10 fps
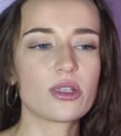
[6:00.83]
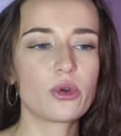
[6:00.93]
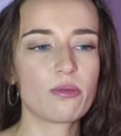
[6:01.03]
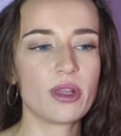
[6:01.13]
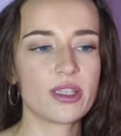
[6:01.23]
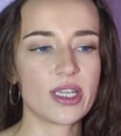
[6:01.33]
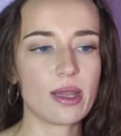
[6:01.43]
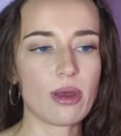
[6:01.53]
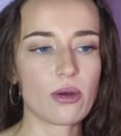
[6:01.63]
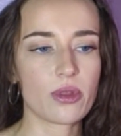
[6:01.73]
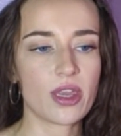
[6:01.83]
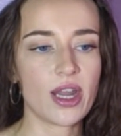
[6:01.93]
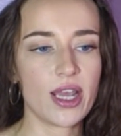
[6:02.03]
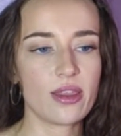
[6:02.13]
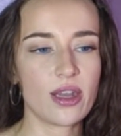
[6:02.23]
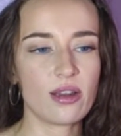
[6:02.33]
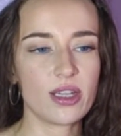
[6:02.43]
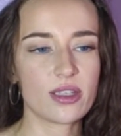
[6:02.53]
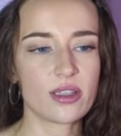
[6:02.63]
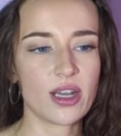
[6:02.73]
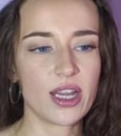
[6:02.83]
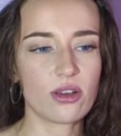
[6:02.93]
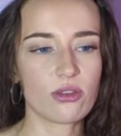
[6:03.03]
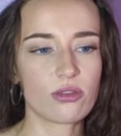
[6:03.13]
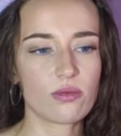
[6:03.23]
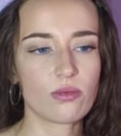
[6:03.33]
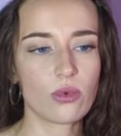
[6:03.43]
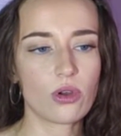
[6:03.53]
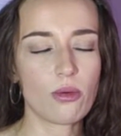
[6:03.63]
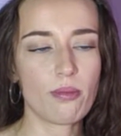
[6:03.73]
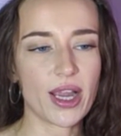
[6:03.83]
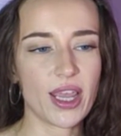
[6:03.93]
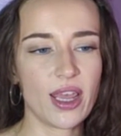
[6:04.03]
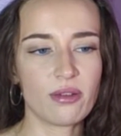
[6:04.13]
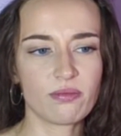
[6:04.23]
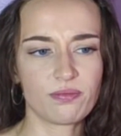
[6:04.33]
would have been to take back with the knight, then at least the knight could come back in.